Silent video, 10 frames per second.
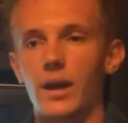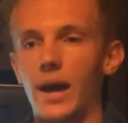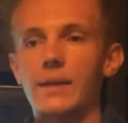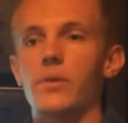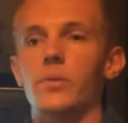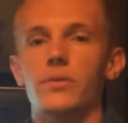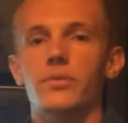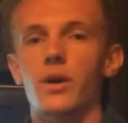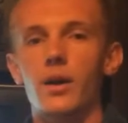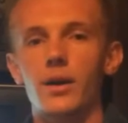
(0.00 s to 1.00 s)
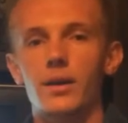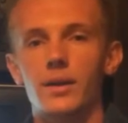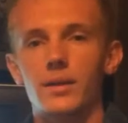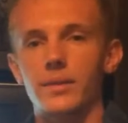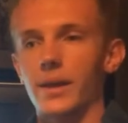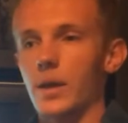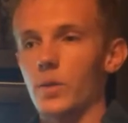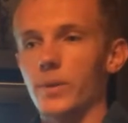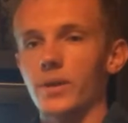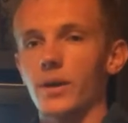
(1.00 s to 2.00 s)
I never would have thought that it
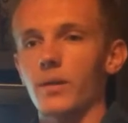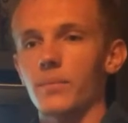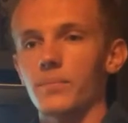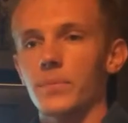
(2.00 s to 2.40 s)
would become